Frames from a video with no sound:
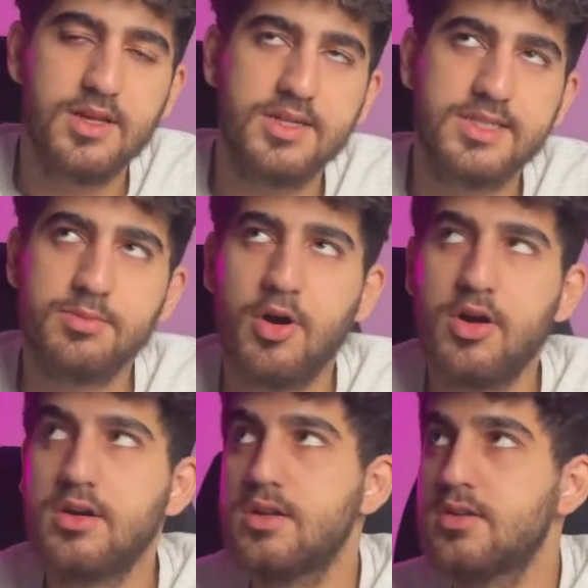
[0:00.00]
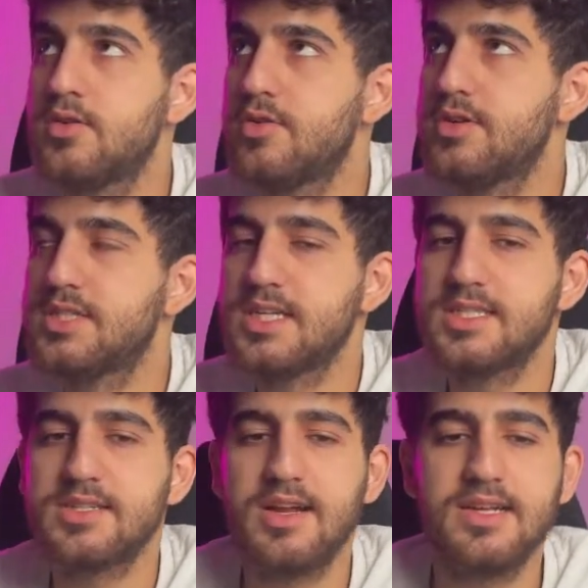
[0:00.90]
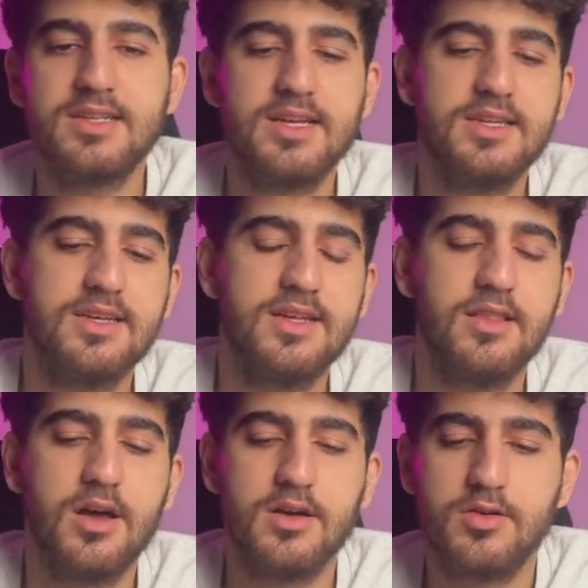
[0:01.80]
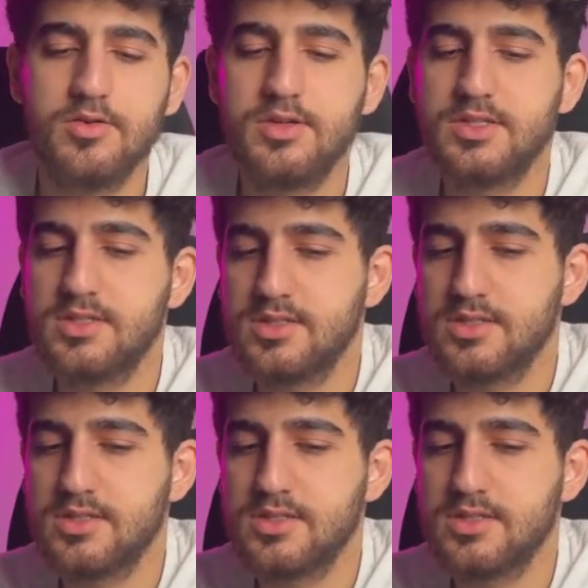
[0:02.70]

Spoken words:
small courses rather than a long course.